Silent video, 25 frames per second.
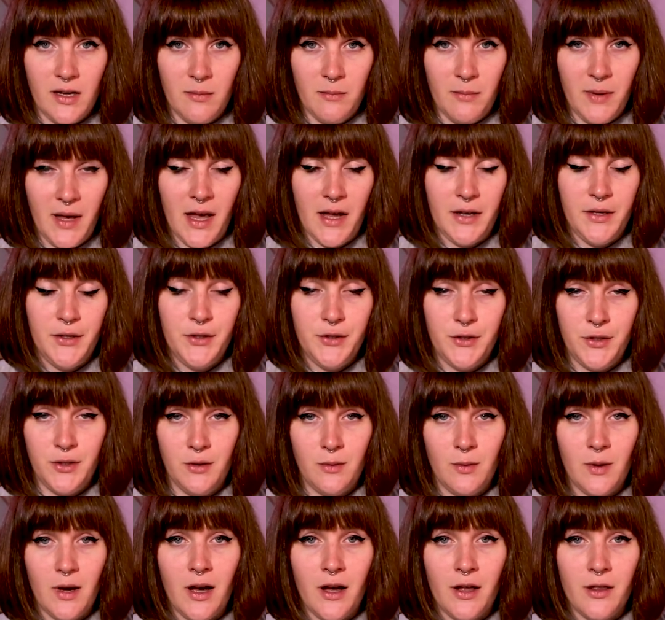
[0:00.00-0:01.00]
companion
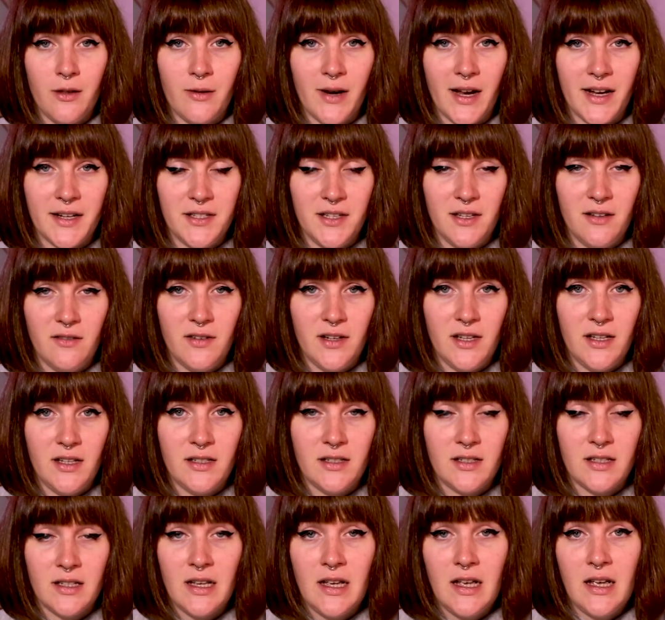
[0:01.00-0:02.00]
to other
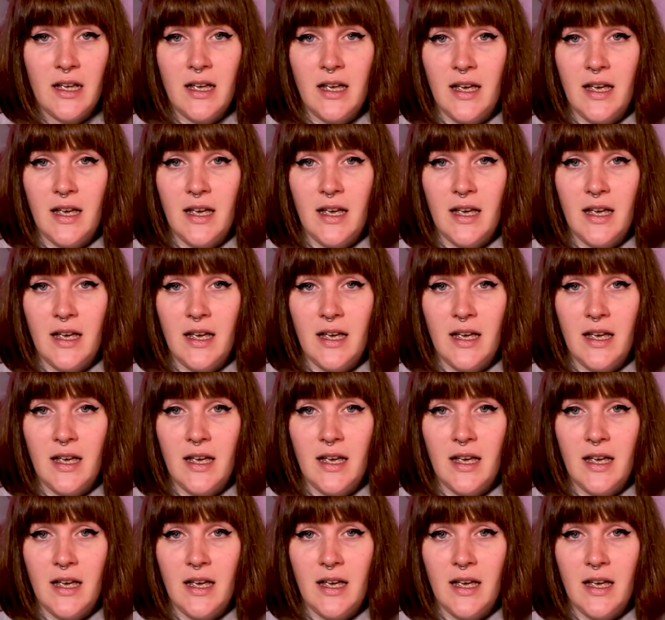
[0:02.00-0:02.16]
activities,